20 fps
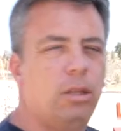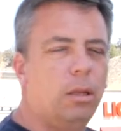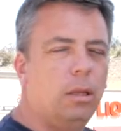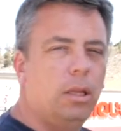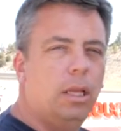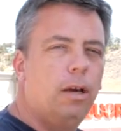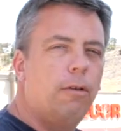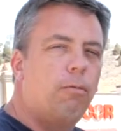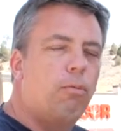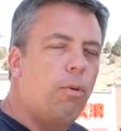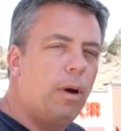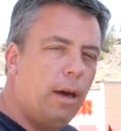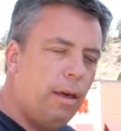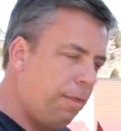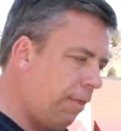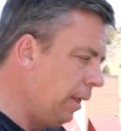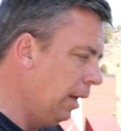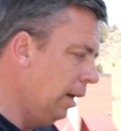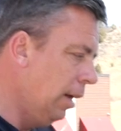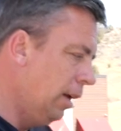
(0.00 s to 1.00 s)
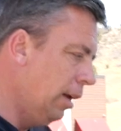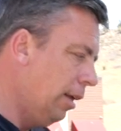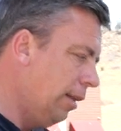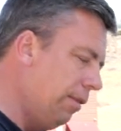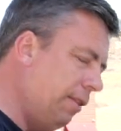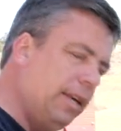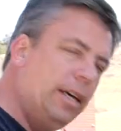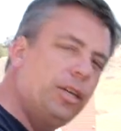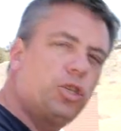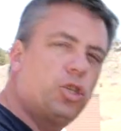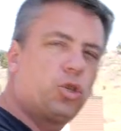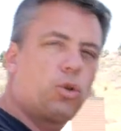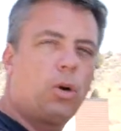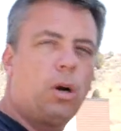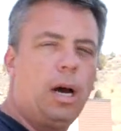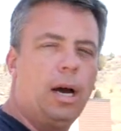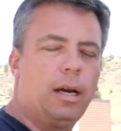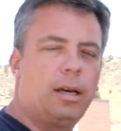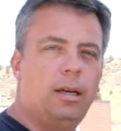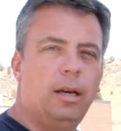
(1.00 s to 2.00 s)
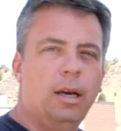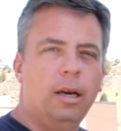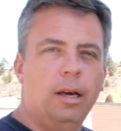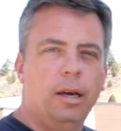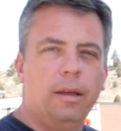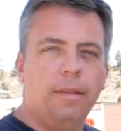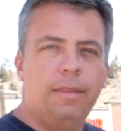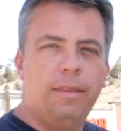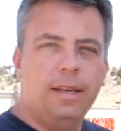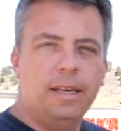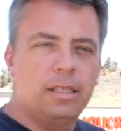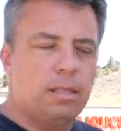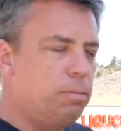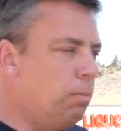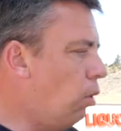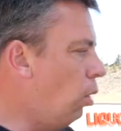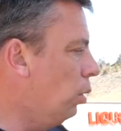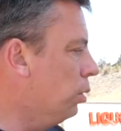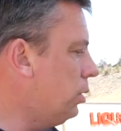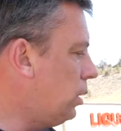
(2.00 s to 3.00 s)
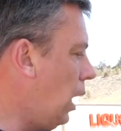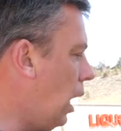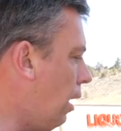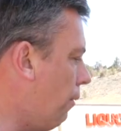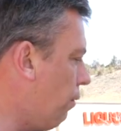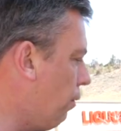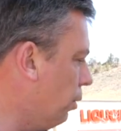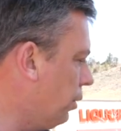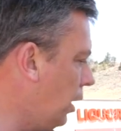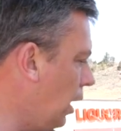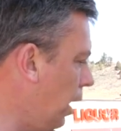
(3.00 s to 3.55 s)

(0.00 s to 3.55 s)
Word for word: to live with this truck, this most off-road